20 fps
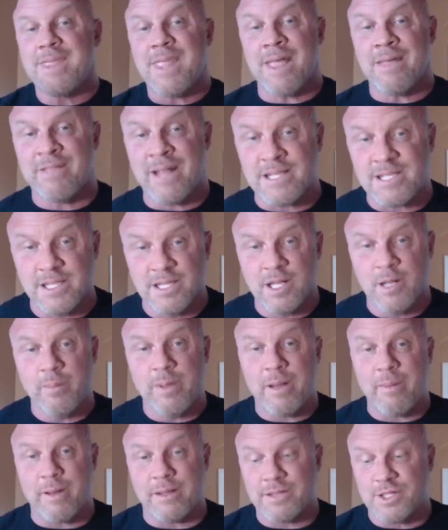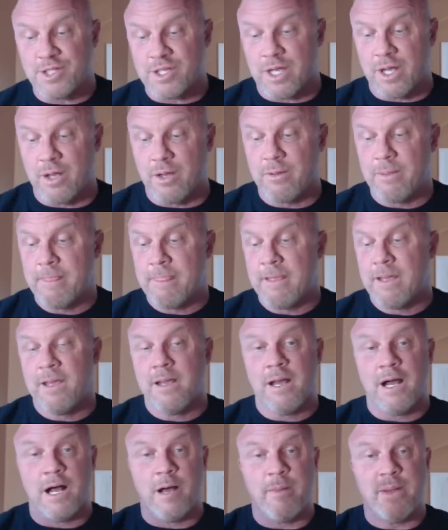that's a little bit about the gel.
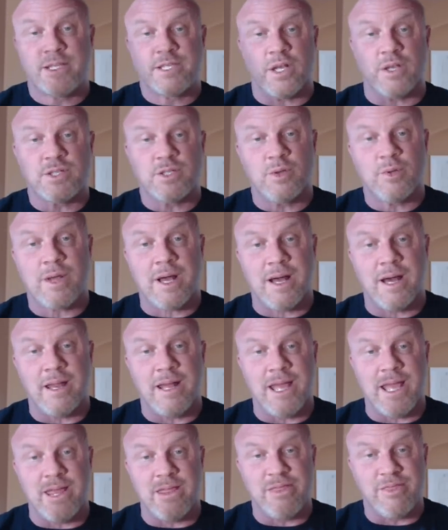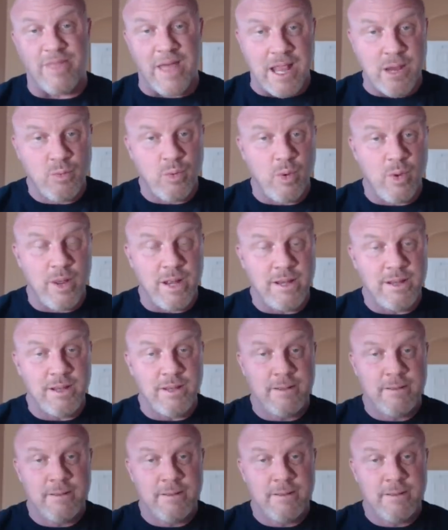It's also got a thyroid